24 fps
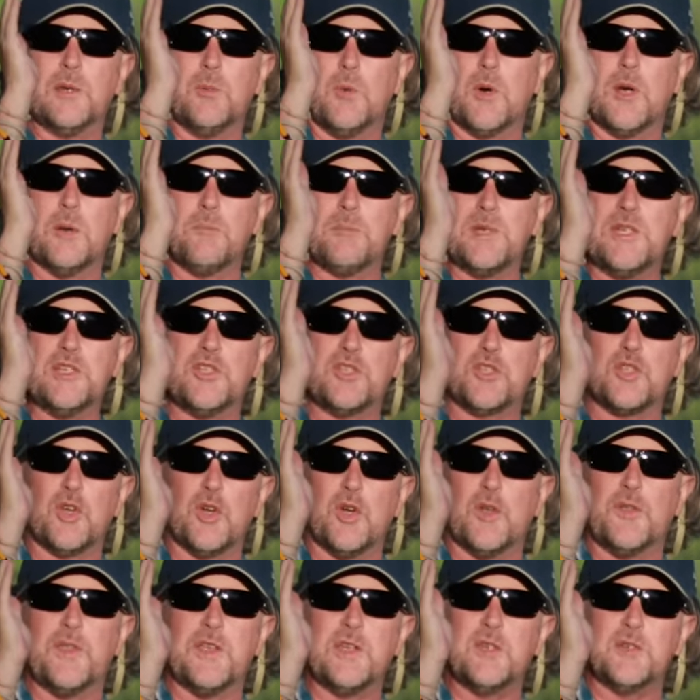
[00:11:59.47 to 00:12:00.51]
You want to be
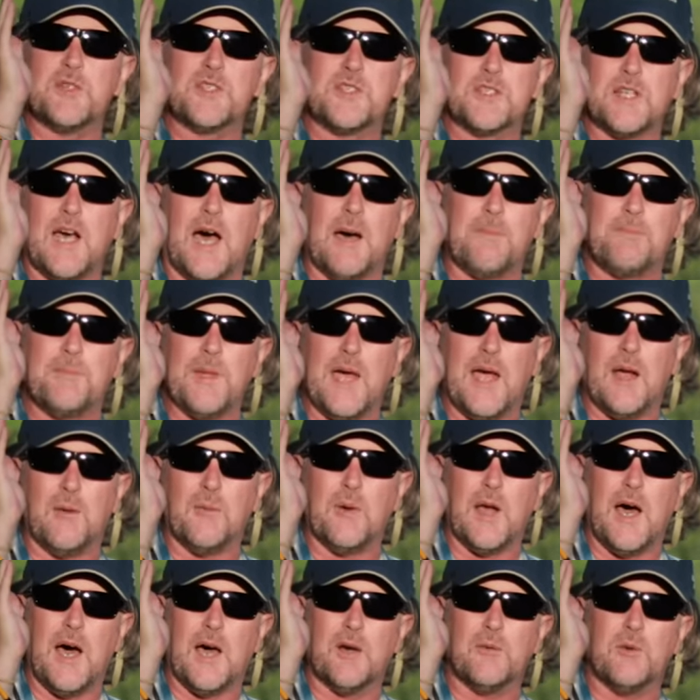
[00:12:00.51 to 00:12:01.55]
sure that you stop that
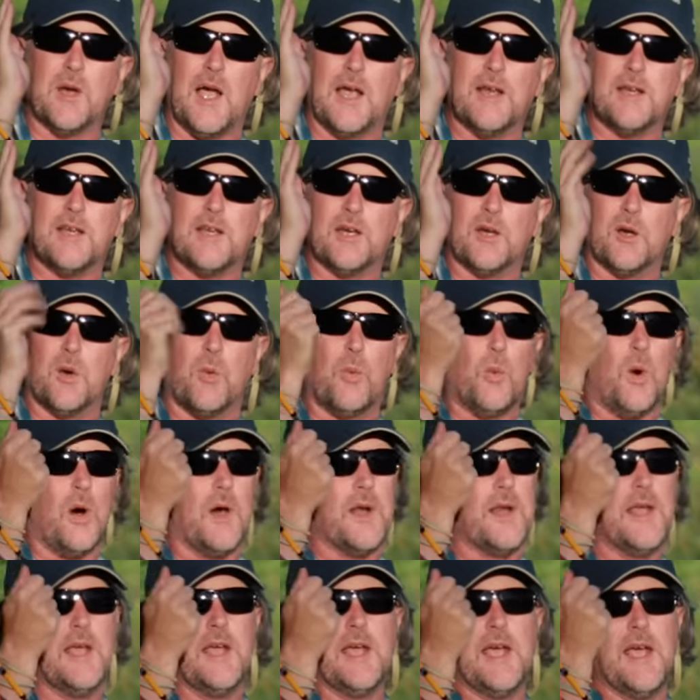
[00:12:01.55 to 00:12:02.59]
rod right here at
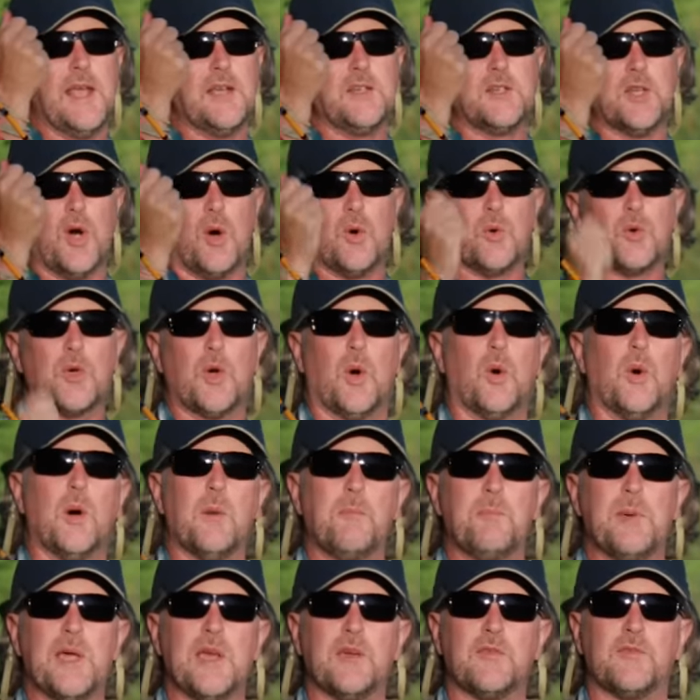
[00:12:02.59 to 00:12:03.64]
1 and don't go
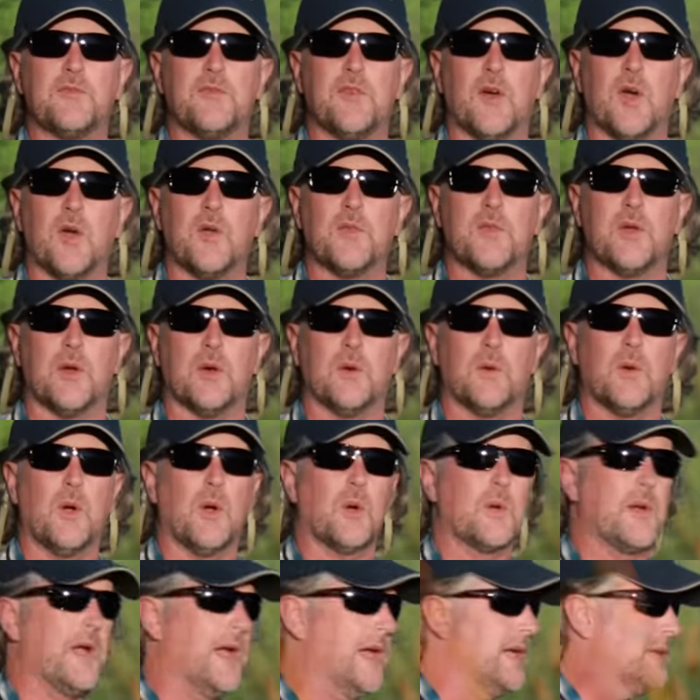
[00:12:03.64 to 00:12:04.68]
a bit further,
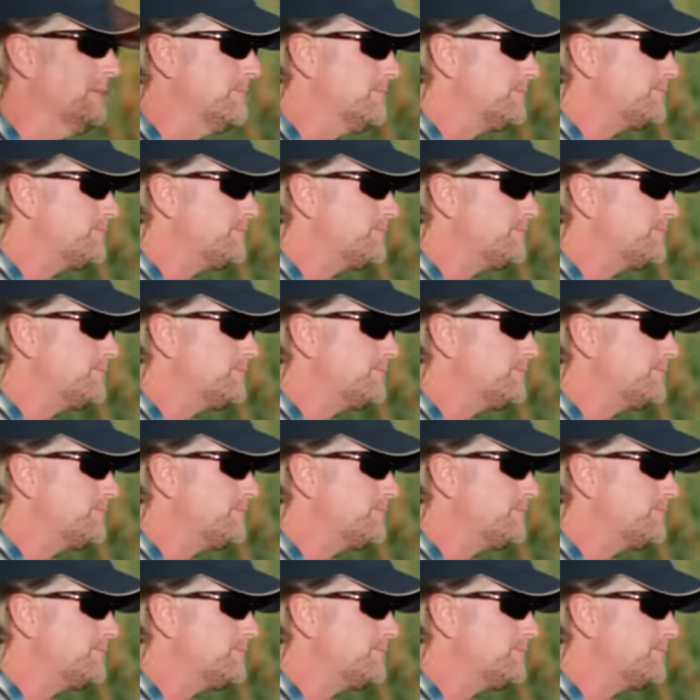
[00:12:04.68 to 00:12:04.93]
okay?